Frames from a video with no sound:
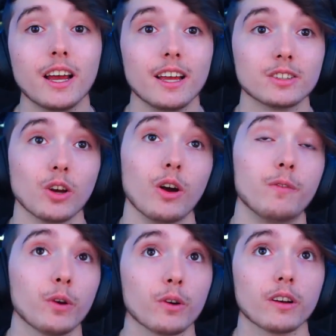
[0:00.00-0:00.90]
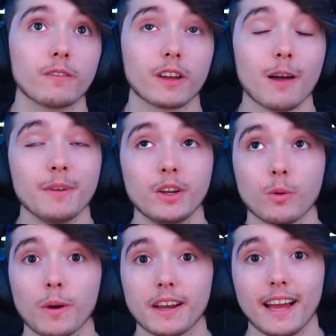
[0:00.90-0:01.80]
So if you're if the company you're
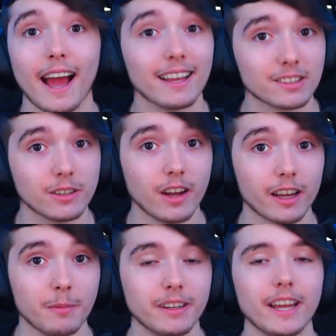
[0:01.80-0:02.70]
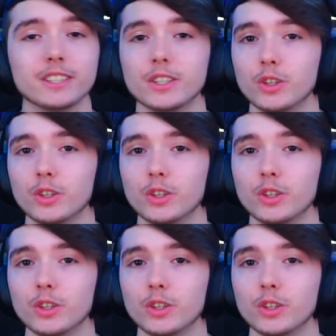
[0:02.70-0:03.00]
working at has good documentation,